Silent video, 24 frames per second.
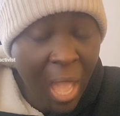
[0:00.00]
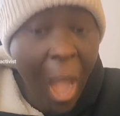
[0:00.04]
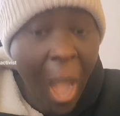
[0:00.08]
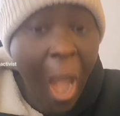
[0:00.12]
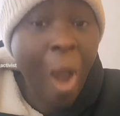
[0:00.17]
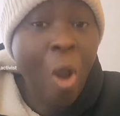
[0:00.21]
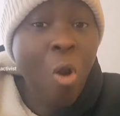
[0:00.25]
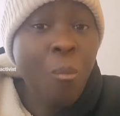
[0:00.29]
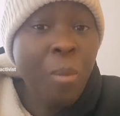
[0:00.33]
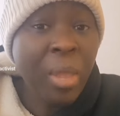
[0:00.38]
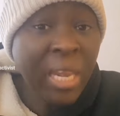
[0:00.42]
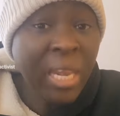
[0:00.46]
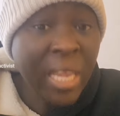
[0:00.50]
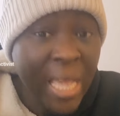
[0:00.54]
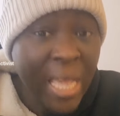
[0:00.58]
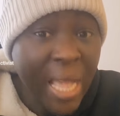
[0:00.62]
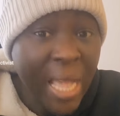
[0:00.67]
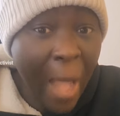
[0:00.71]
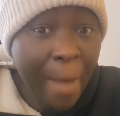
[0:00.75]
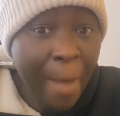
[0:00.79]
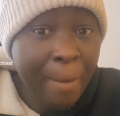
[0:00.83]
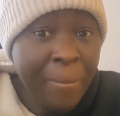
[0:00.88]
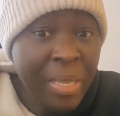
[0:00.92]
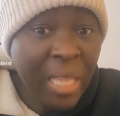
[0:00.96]
How many
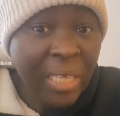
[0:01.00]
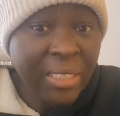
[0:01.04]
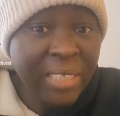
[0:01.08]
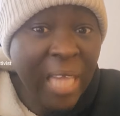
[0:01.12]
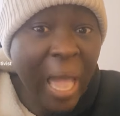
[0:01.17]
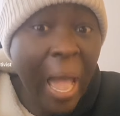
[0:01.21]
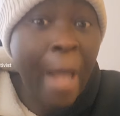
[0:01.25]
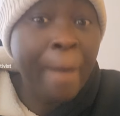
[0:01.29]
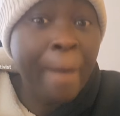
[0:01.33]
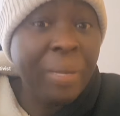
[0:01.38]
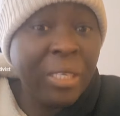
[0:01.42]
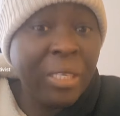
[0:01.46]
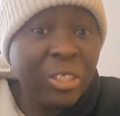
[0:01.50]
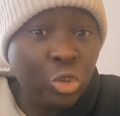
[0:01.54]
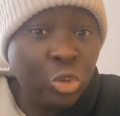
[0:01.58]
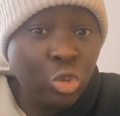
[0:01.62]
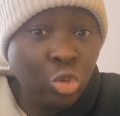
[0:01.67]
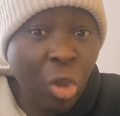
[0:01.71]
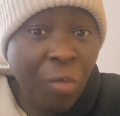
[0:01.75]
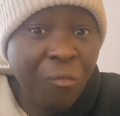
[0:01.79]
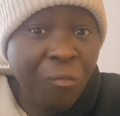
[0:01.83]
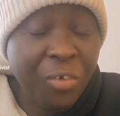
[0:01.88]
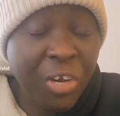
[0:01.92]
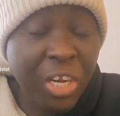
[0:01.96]
Gambians have been
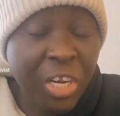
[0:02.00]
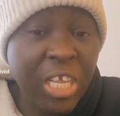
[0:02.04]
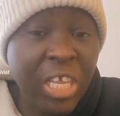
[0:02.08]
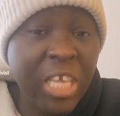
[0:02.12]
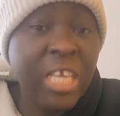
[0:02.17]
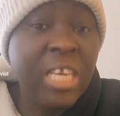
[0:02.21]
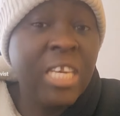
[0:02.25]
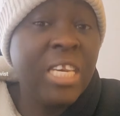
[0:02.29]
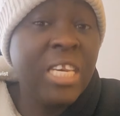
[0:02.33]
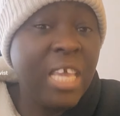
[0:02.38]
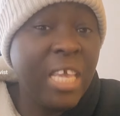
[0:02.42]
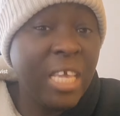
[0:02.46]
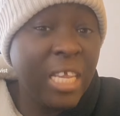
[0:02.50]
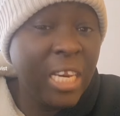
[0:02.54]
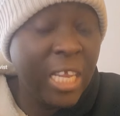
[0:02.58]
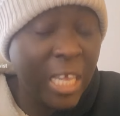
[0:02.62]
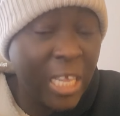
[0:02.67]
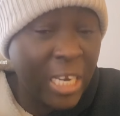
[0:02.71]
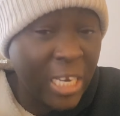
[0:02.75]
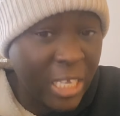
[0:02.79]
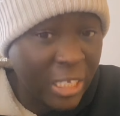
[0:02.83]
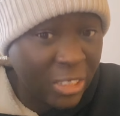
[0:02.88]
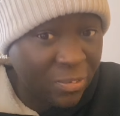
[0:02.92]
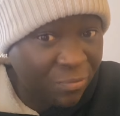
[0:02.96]
suffering
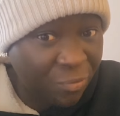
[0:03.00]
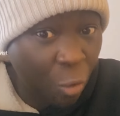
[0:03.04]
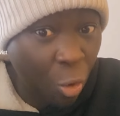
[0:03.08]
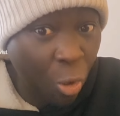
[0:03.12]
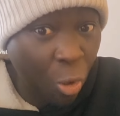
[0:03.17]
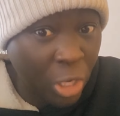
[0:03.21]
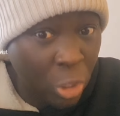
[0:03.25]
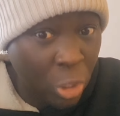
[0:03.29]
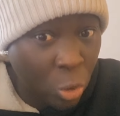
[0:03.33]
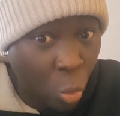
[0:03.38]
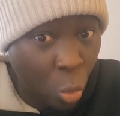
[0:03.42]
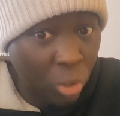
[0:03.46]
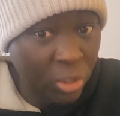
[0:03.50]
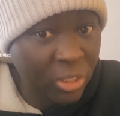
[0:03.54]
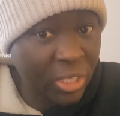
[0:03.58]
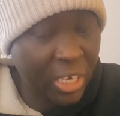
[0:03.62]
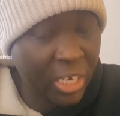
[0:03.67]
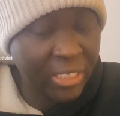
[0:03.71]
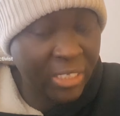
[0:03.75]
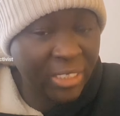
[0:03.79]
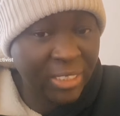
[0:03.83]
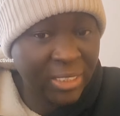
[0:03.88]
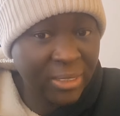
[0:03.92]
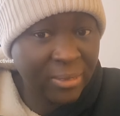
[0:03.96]
in these foreign
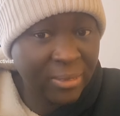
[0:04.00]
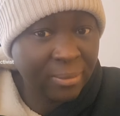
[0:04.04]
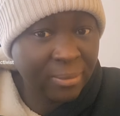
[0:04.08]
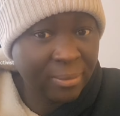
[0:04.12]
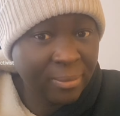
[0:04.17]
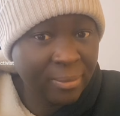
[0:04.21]
countries?